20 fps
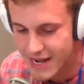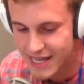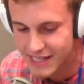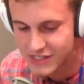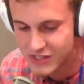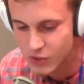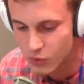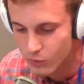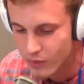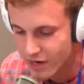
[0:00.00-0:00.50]

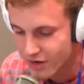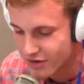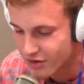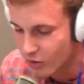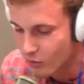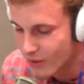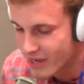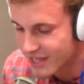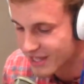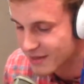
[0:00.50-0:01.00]
That's so weird.
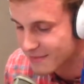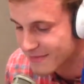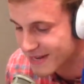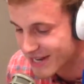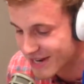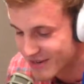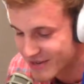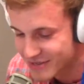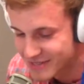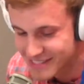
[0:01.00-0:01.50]
No, wait, come
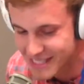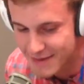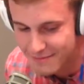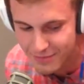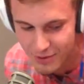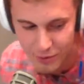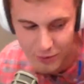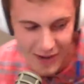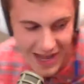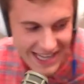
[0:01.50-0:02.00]
here, no
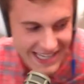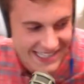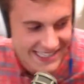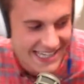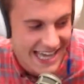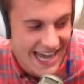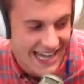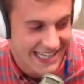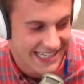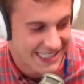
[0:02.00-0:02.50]
step away, cause
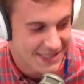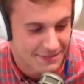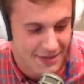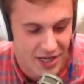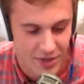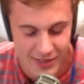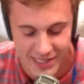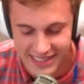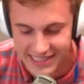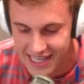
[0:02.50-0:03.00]
I can smell
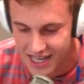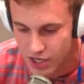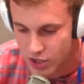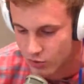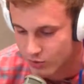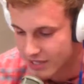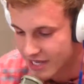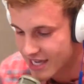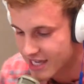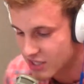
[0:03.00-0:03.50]
you when it's not
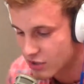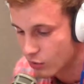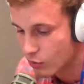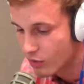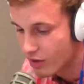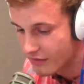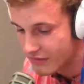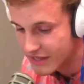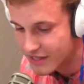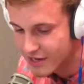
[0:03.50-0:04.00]
okay.
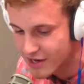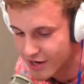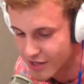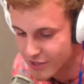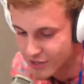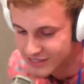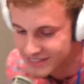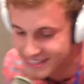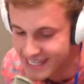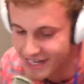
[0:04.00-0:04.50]
You on the
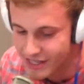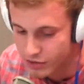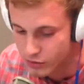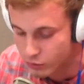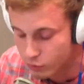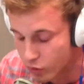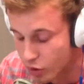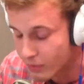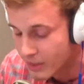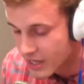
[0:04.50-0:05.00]
other side of the
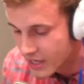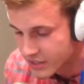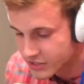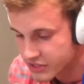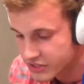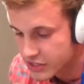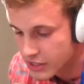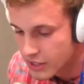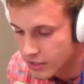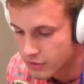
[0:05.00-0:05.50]
room,
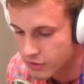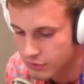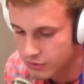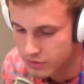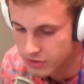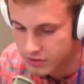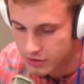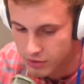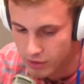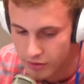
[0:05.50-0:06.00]
just
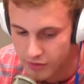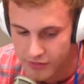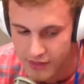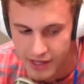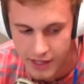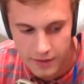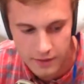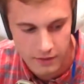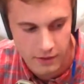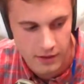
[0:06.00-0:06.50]
doing your own
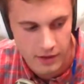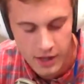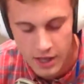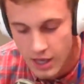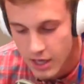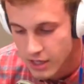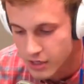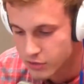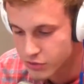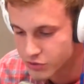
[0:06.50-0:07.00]
thing.
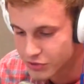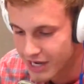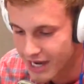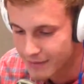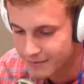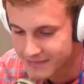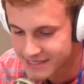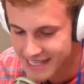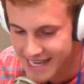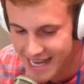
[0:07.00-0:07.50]
You
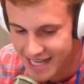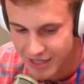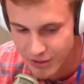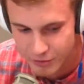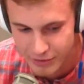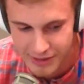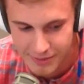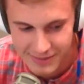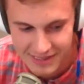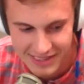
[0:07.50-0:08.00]
dropped out of
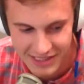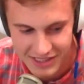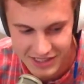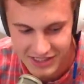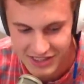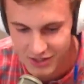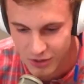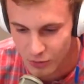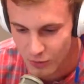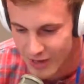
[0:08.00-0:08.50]
Grimsley
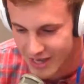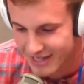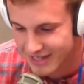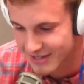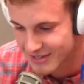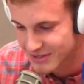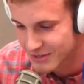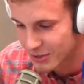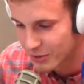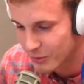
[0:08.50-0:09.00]
just to wank
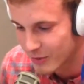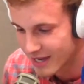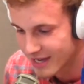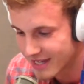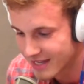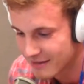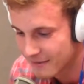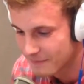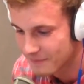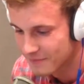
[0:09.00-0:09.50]
on your
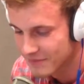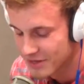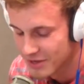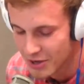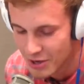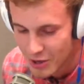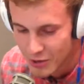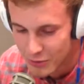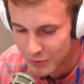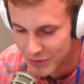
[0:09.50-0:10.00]
wang.
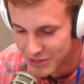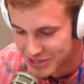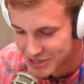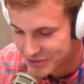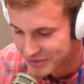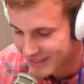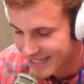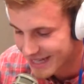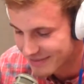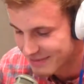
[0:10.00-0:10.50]
Would
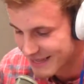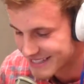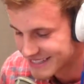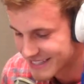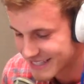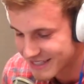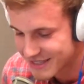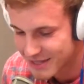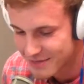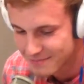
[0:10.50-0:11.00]
you like my
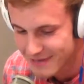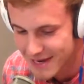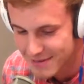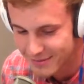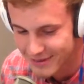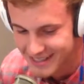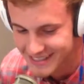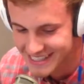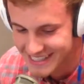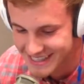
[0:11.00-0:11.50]
sticker
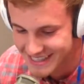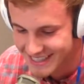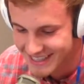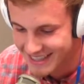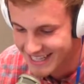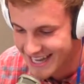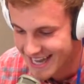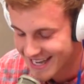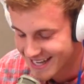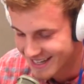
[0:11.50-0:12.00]
paper? I take the
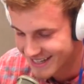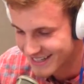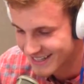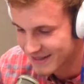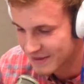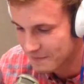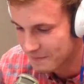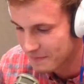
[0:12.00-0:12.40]
ladder.